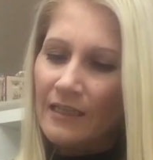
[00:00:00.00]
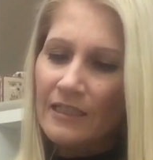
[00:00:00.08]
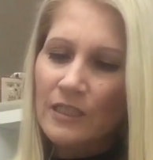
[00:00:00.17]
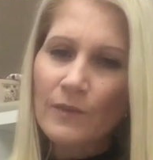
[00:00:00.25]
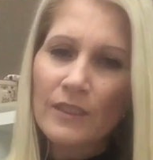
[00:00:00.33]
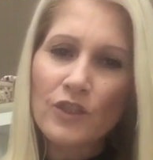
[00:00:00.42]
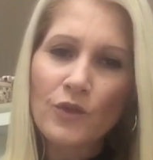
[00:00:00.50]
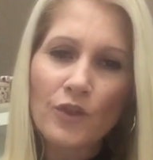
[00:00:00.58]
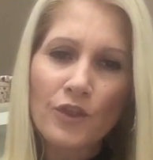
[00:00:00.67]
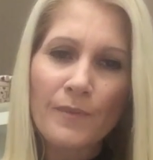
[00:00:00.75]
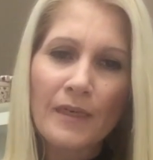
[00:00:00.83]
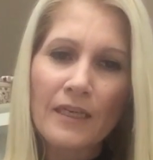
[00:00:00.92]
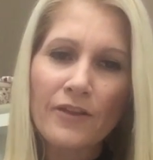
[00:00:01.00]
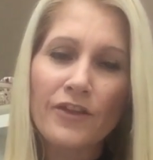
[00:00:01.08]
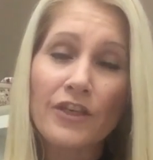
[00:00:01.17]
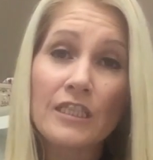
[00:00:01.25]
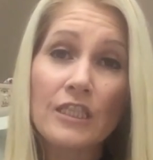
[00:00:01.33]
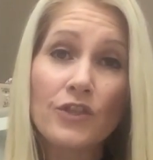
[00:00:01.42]
This one took me
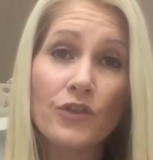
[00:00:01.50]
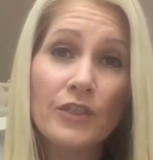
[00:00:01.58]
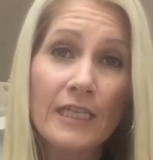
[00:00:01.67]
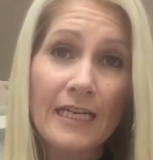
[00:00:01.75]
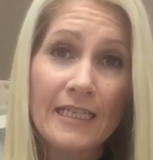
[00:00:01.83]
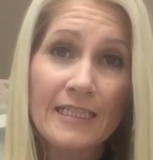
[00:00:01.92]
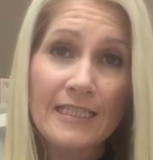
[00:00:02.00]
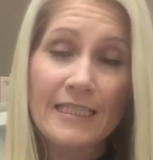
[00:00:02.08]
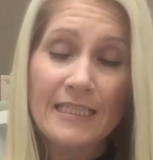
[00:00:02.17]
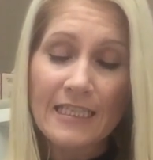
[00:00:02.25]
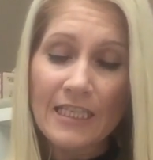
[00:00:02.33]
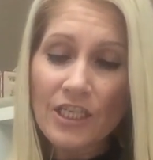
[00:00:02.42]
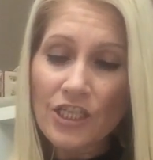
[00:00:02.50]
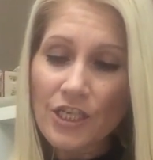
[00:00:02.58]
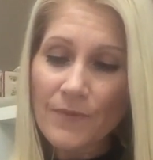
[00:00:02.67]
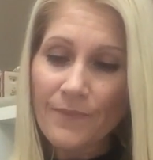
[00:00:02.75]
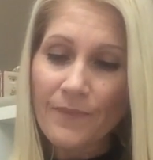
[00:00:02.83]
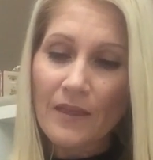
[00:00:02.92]
32 days to
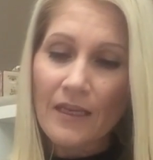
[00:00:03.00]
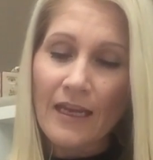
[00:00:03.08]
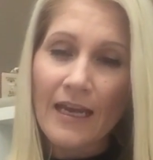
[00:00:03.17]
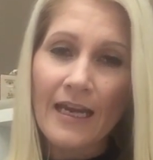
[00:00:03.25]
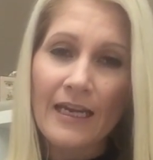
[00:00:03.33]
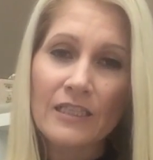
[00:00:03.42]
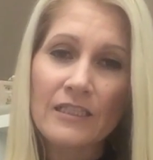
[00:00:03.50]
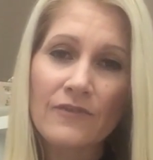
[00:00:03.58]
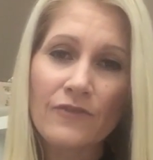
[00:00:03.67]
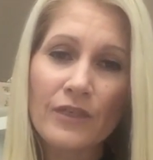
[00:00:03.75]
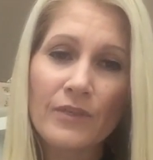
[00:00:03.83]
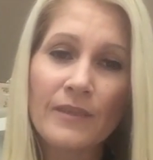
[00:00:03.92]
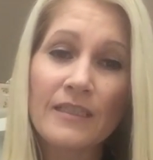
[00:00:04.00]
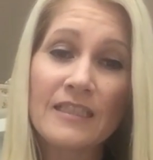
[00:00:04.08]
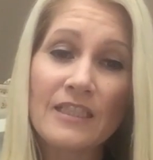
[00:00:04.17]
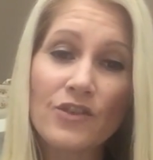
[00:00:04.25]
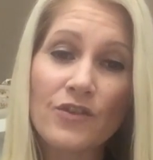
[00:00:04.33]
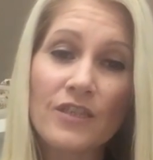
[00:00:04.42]
stitch, and for anyone
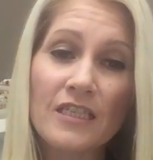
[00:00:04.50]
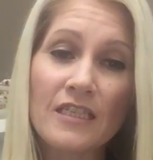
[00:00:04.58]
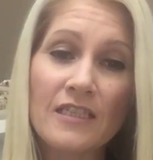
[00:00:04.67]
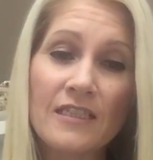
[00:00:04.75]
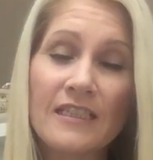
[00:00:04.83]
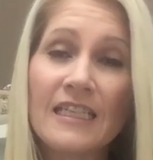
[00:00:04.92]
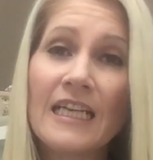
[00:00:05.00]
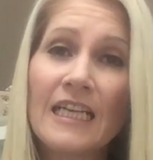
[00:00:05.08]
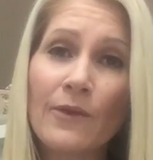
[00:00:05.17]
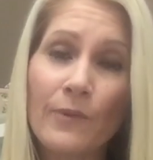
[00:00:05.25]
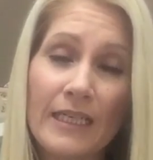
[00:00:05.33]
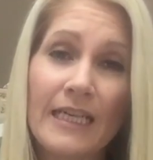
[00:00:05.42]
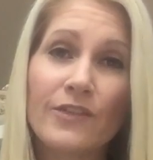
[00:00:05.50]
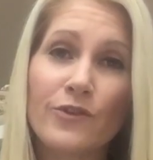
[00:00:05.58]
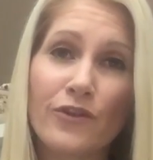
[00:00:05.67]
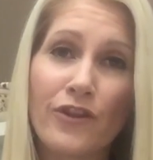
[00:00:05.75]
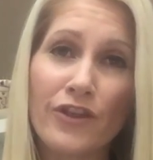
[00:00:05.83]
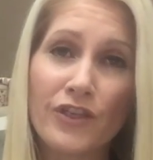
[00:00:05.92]
that's interested, nearly
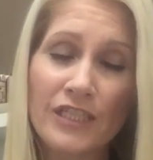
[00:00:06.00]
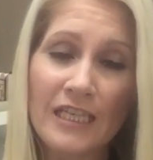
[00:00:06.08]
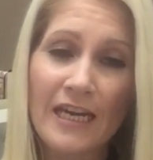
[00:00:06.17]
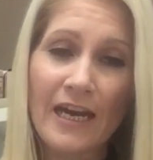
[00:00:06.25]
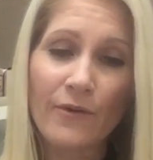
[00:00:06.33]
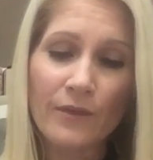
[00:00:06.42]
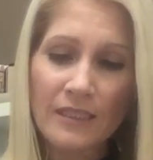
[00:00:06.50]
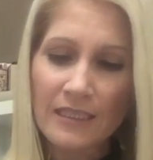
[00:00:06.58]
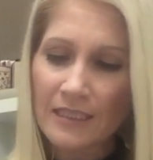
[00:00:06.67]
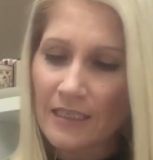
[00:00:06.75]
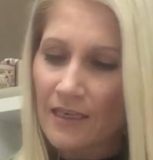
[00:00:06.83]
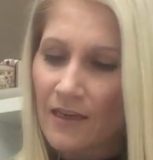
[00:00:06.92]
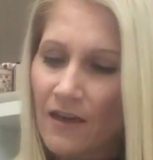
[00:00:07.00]
130 hours.